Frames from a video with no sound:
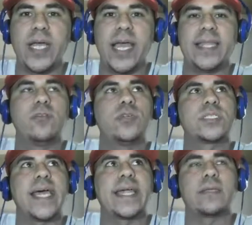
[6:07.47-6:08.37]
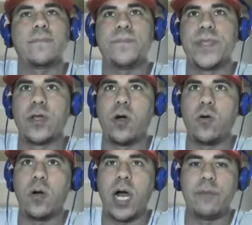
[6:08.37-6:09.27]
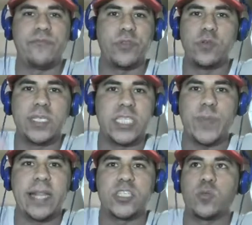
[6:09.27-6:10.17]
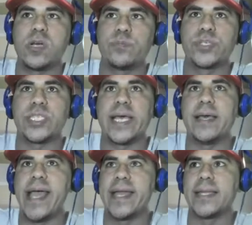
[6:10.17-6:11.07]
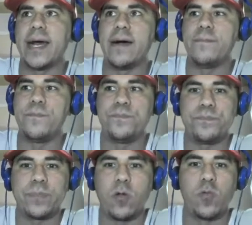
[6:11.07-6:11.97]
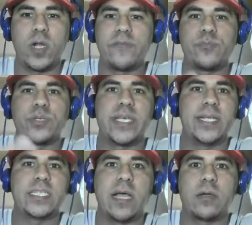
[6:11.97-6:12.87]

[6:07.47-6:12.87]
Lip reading: And he was like, you know, I'm fluent in Spanish 100%, and or whatever percentage